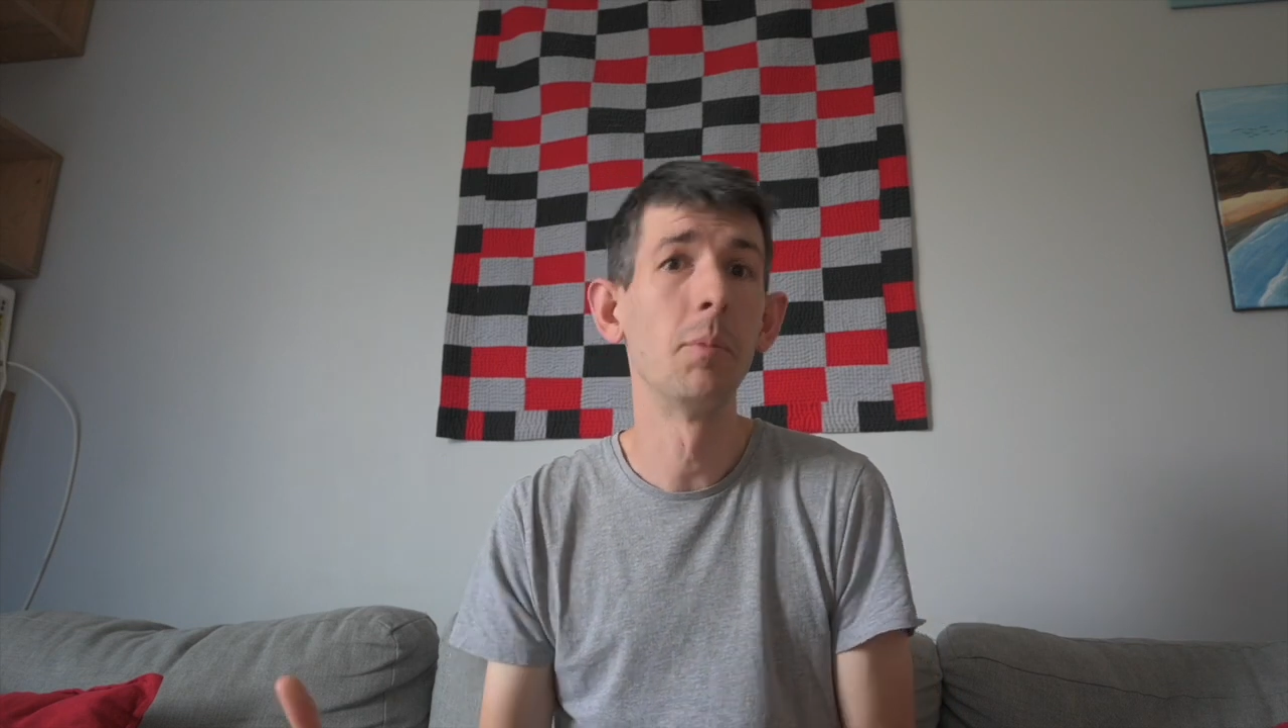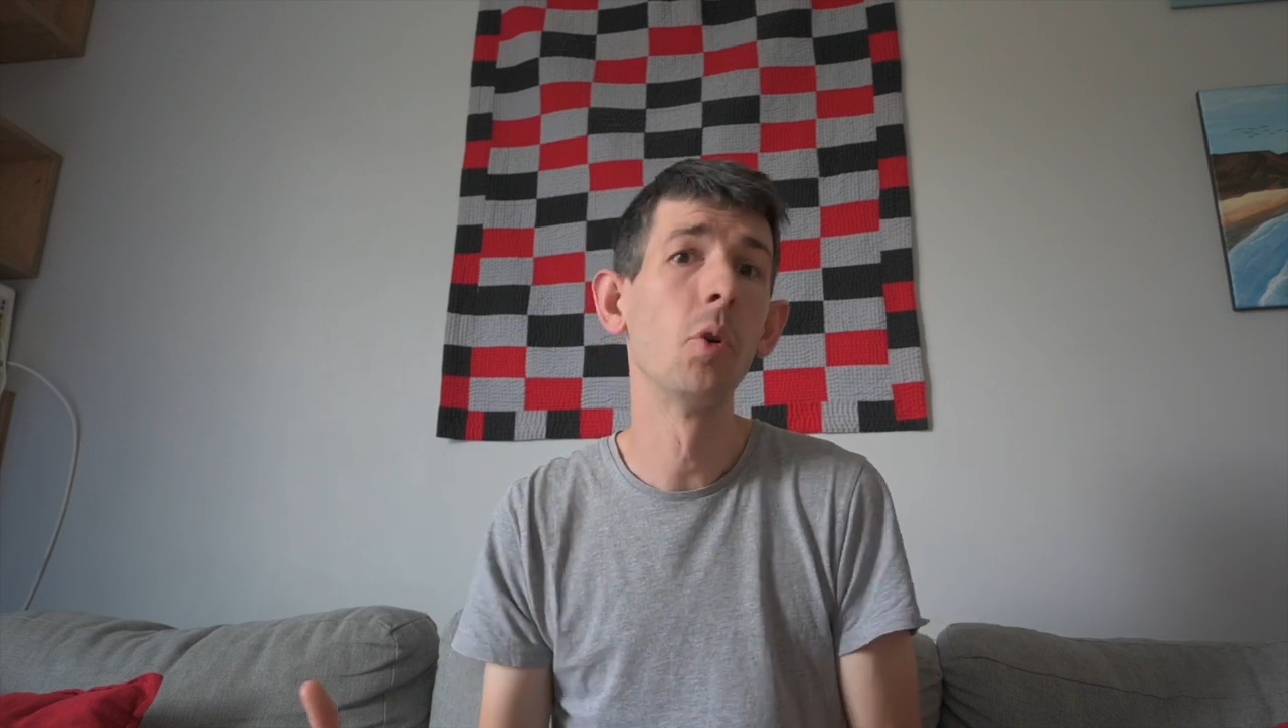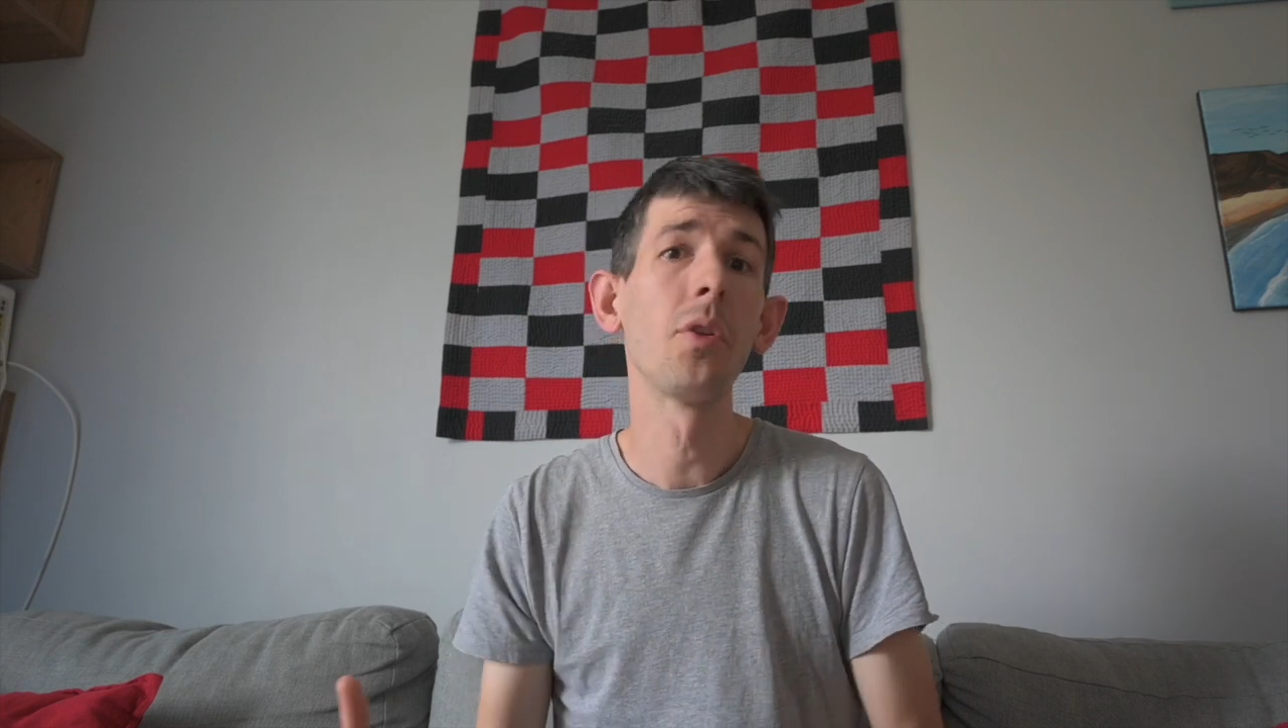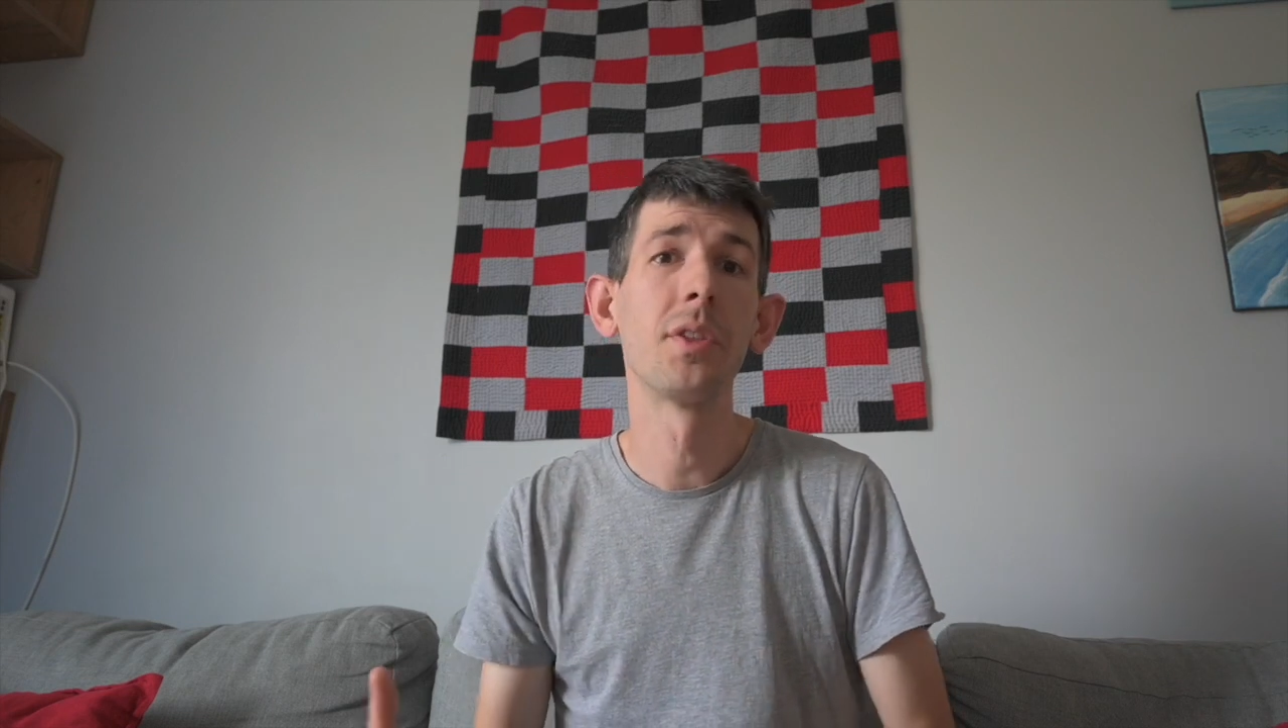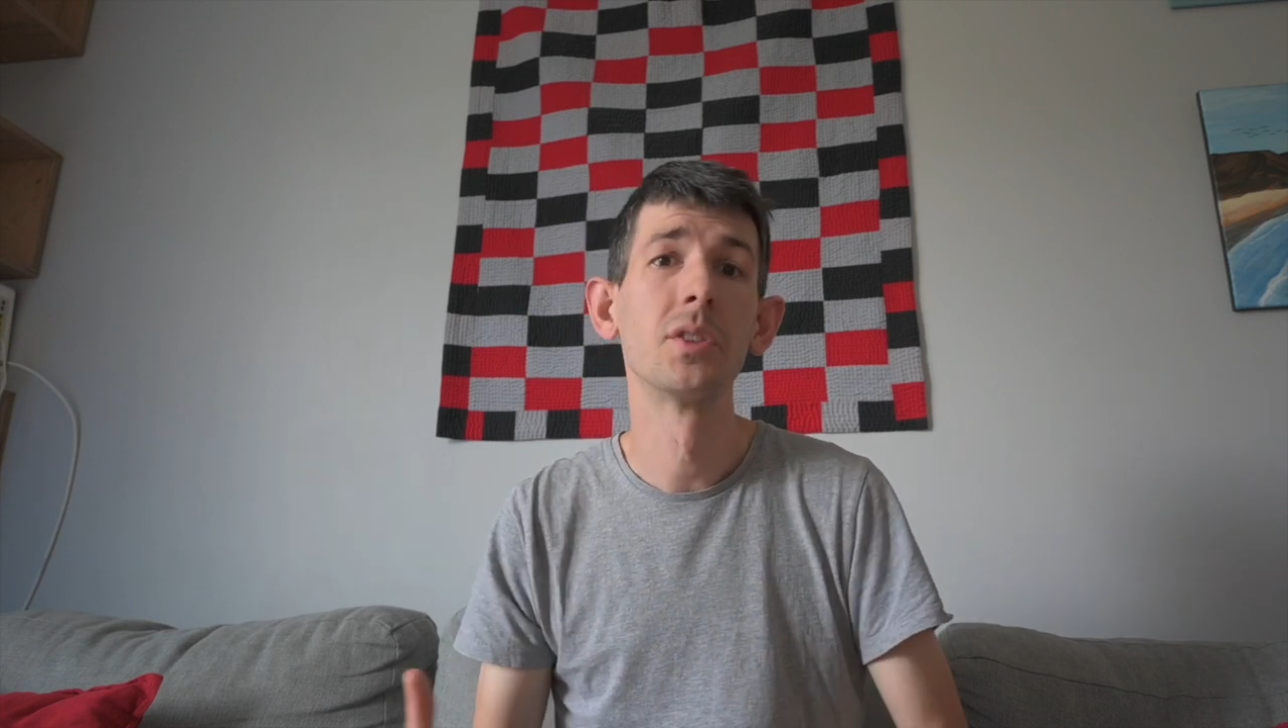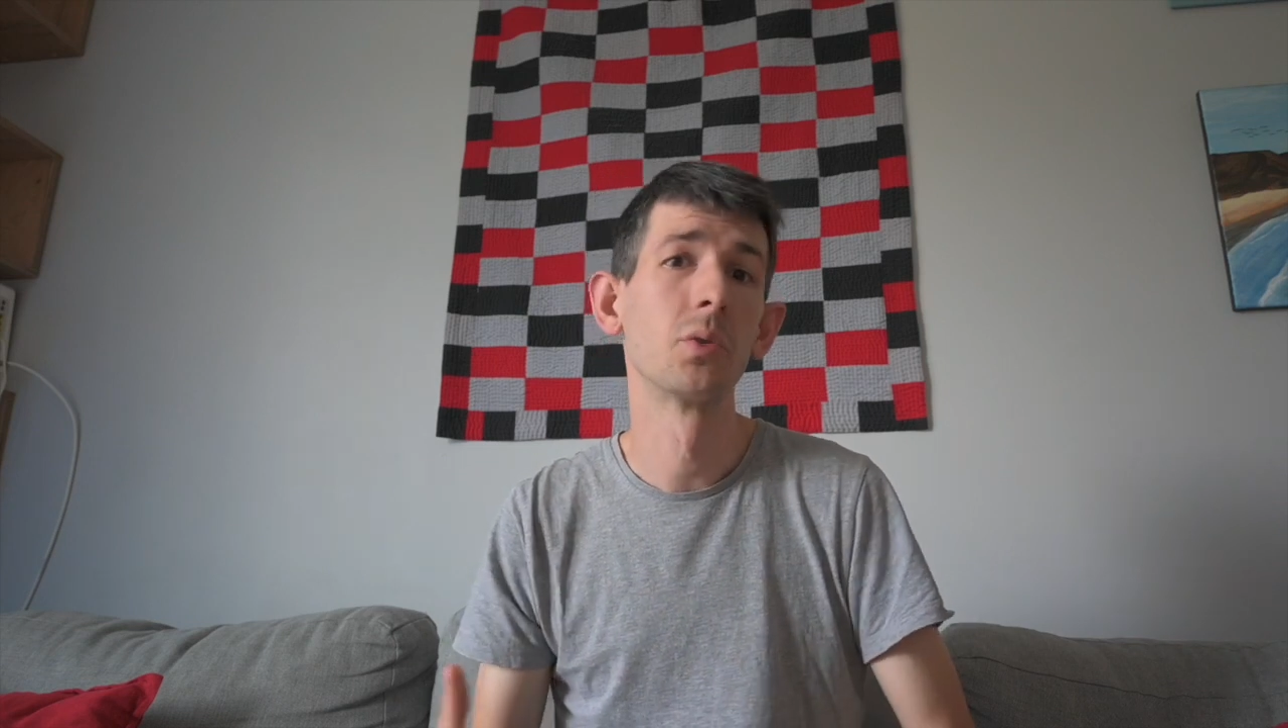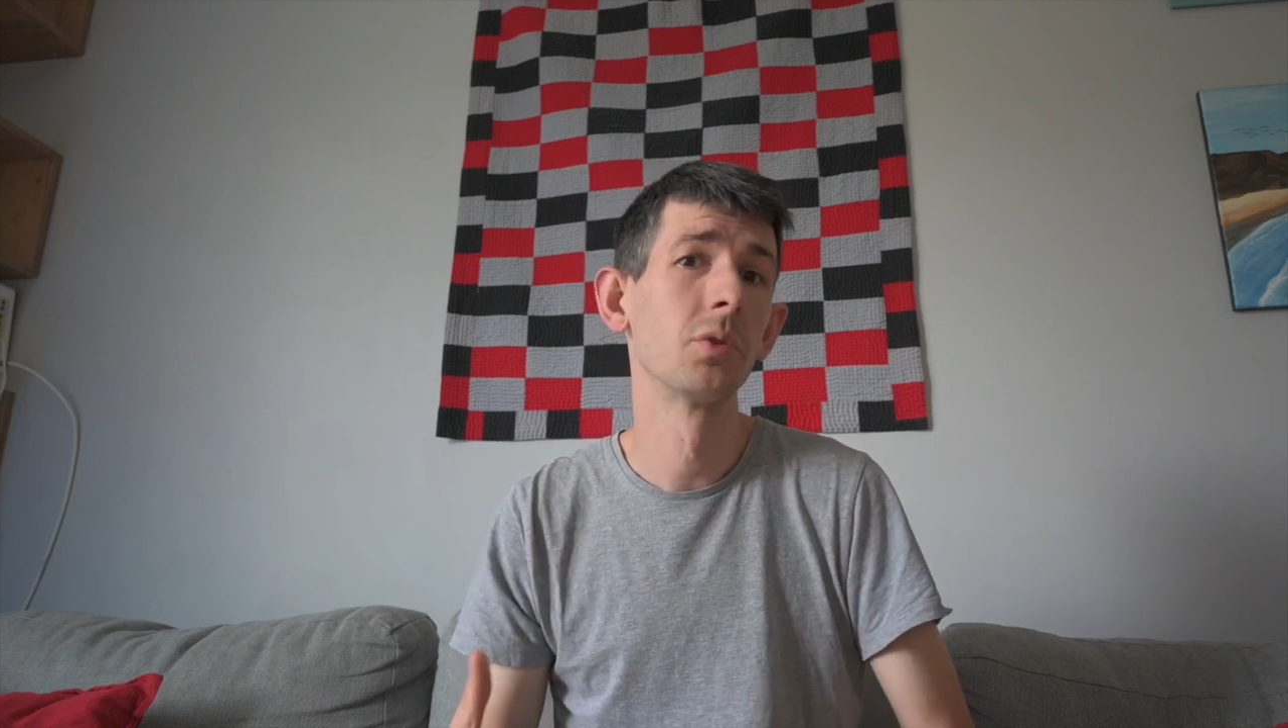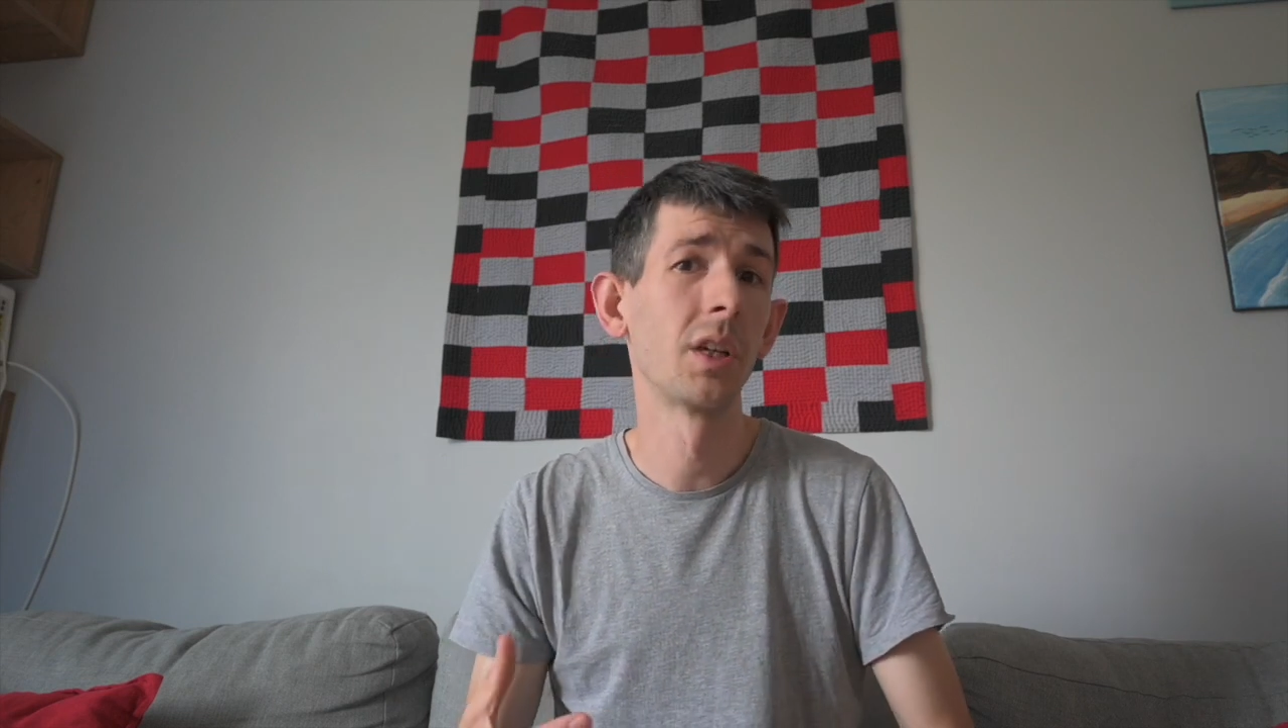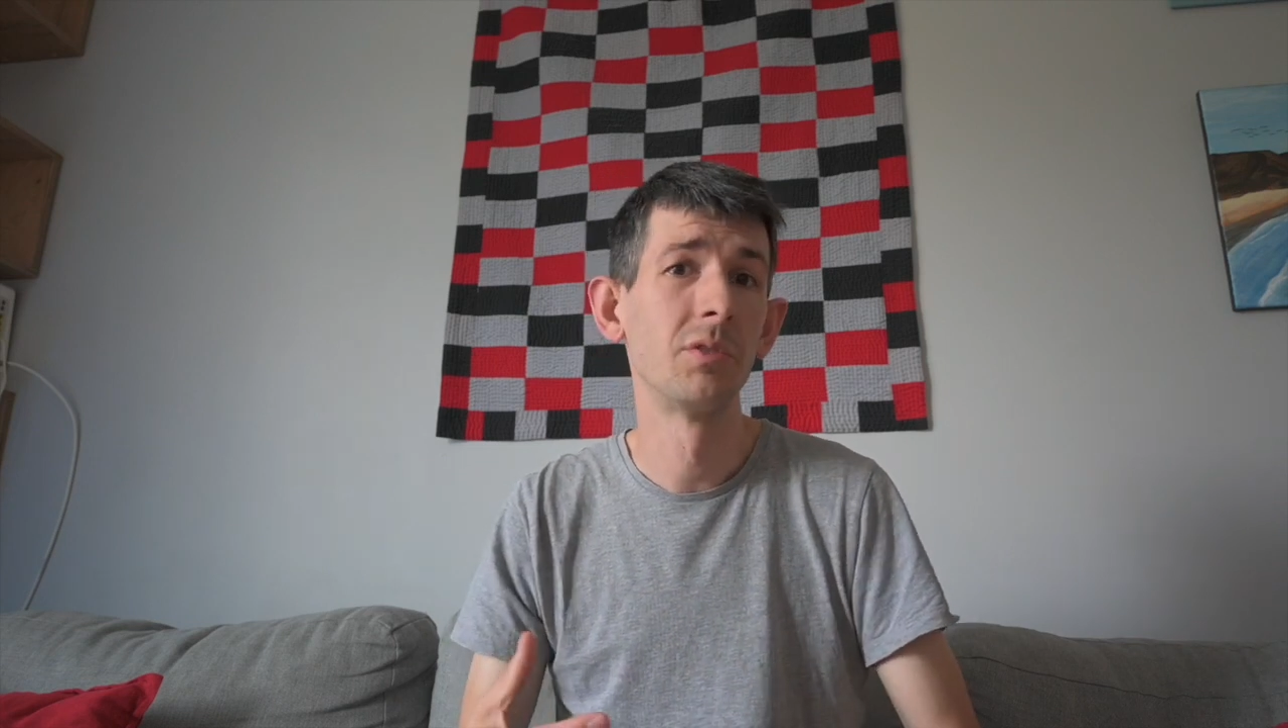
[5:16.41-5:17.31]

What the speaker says: authors also